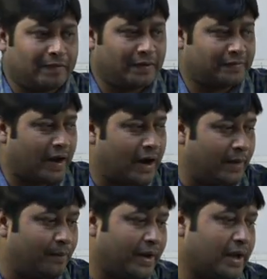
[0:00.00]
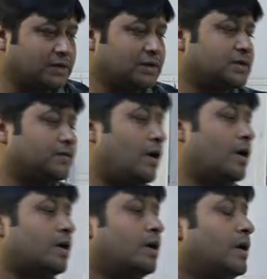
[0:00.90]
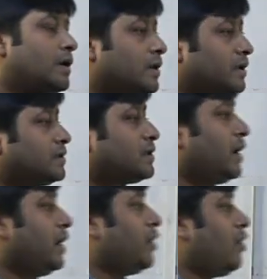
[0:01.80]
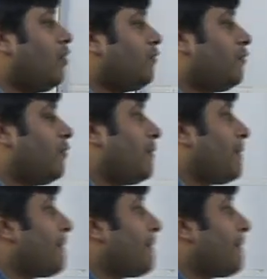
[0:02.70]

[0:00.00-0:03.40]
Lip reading: This had implications for the study of